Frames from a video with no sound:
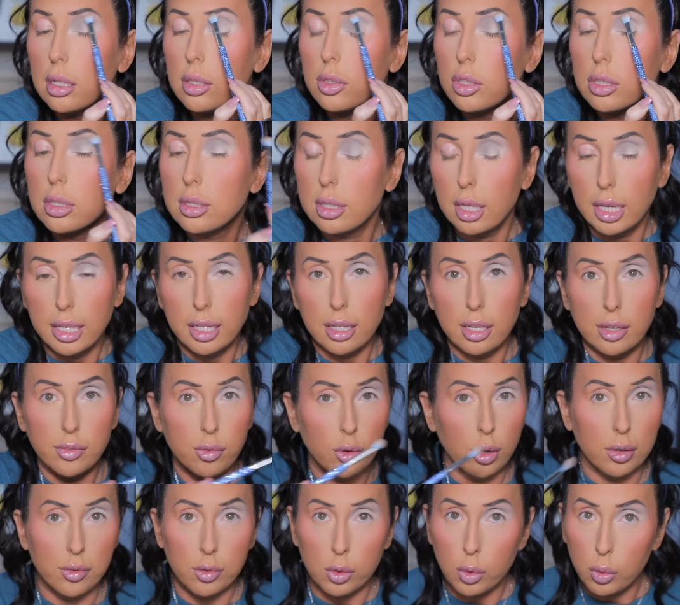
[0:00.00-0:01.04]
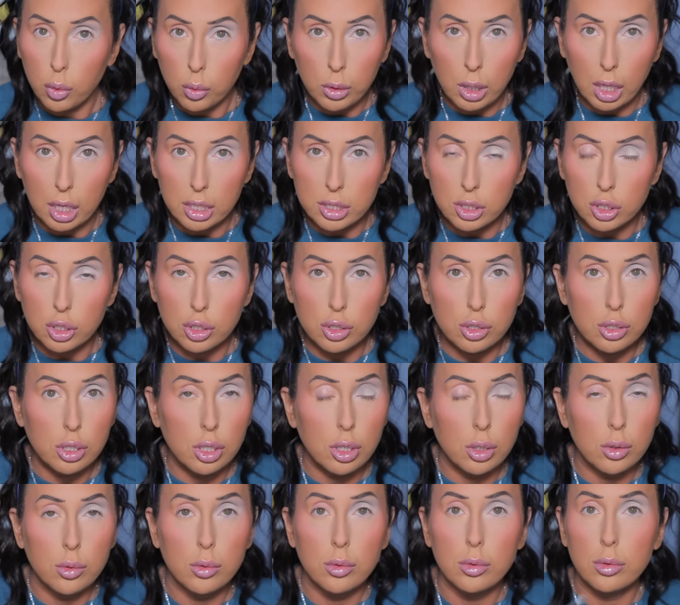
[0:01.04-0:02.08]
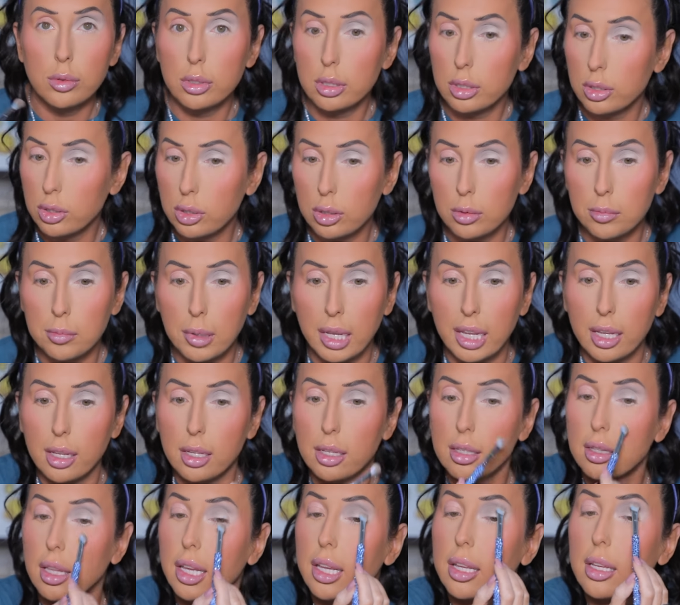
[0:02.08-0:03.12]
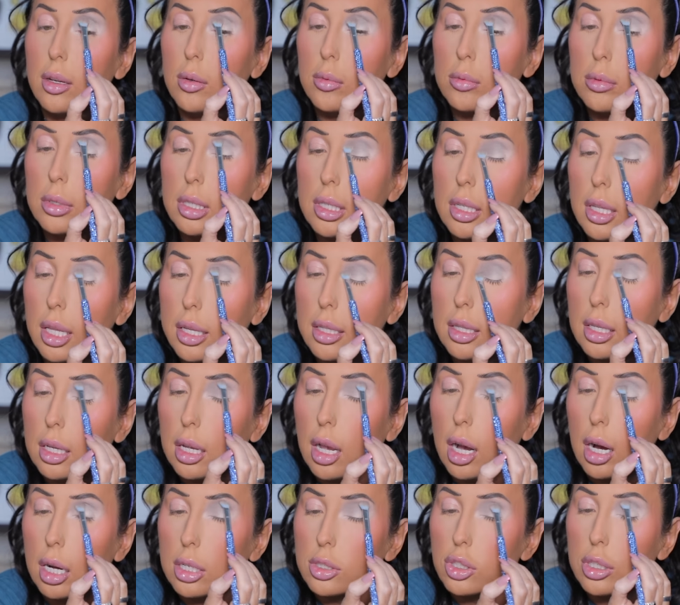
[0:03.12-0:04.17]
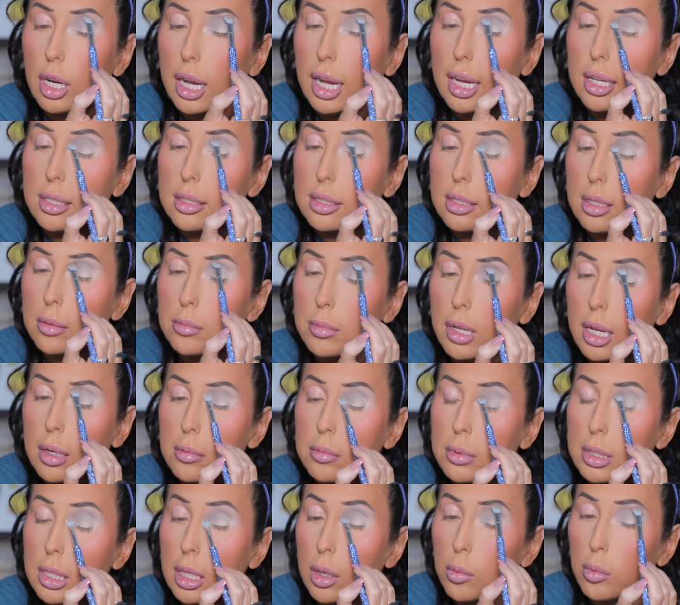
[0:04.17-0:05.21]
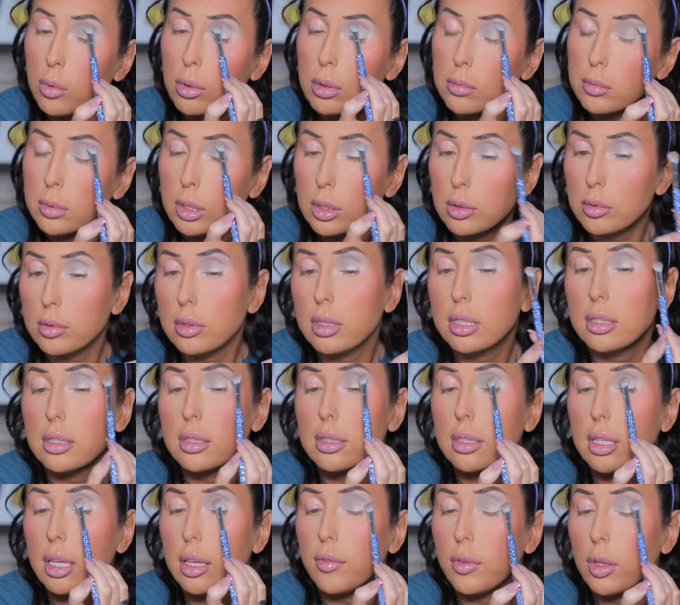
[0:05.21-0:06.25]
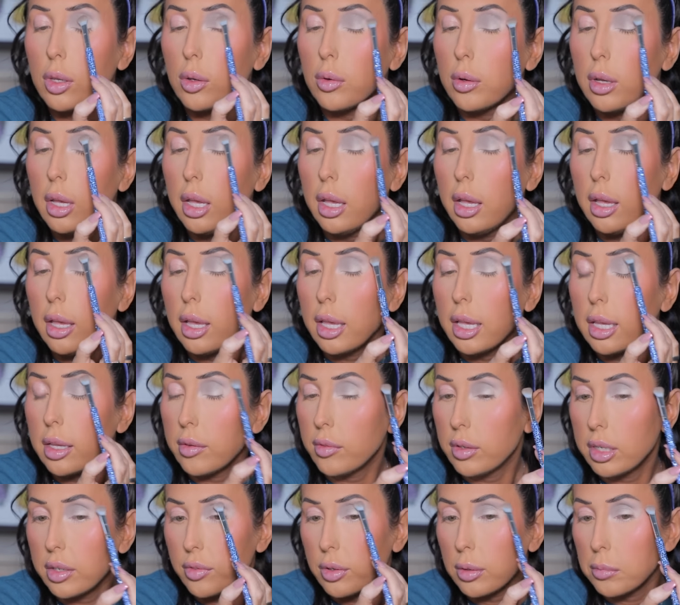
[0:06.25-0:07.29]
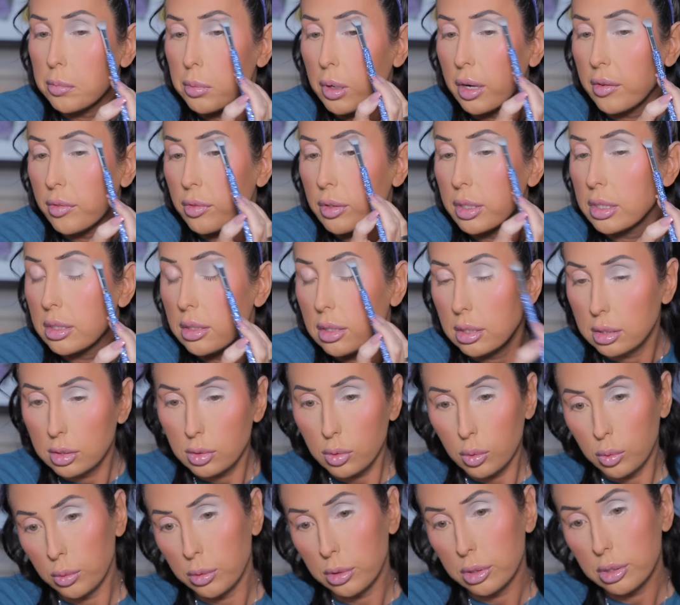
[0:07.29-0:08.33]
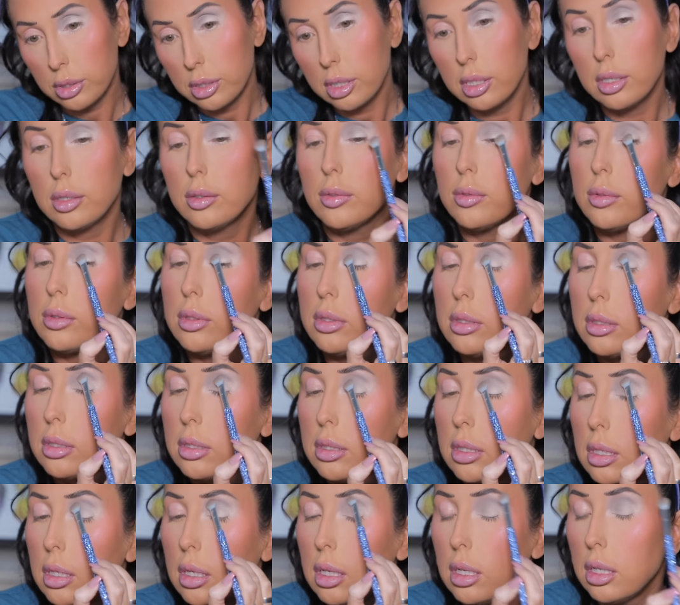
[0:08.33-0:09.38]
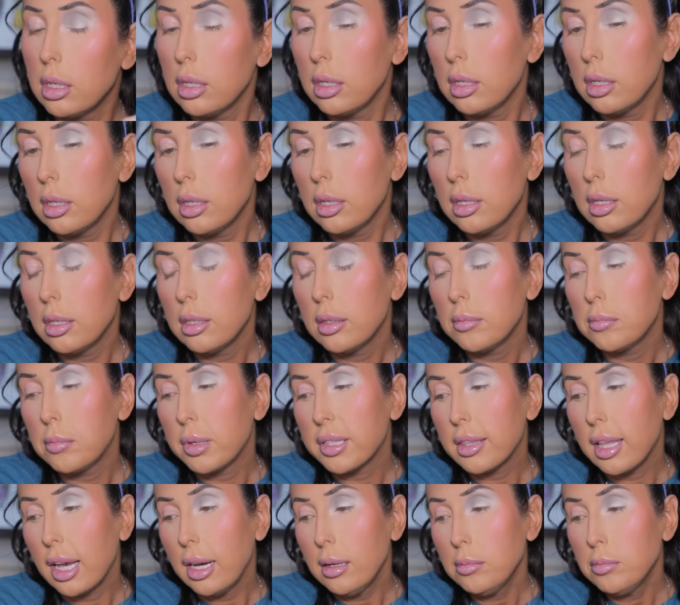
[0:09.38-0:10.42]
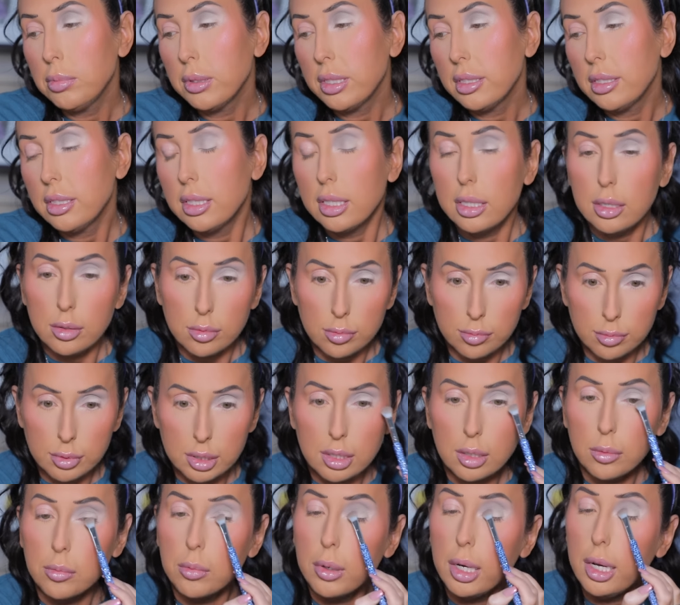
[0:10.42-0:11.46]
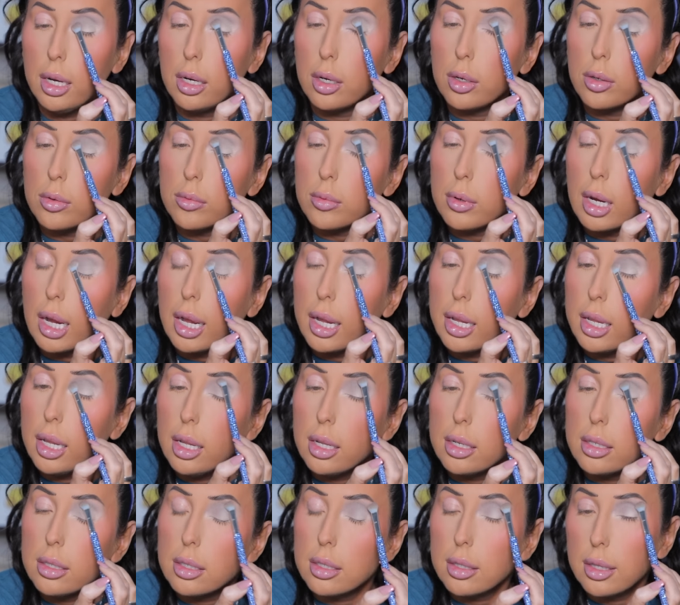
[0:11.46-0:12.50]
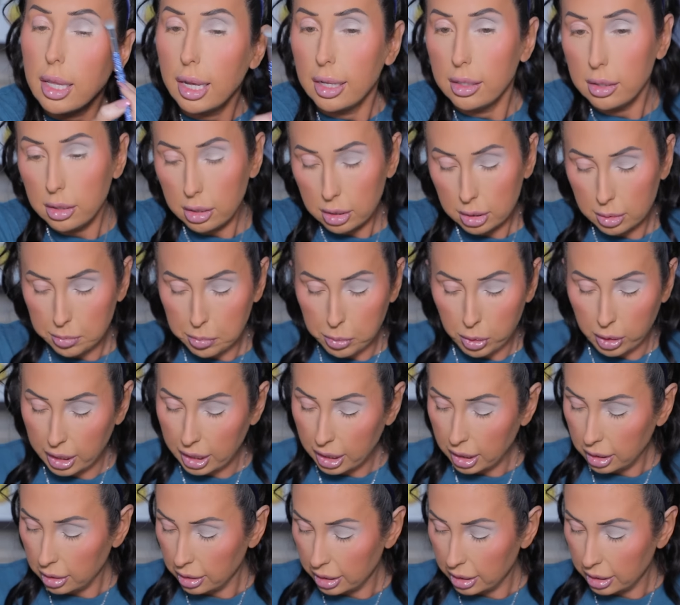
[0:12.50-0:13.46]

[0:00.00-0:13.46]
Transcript: Just like if you have a cool undertone, you may like really like the contrast sometimes that warm tones give you, even if your preference is cooler tones. But that blended really well, right? That looks pretty.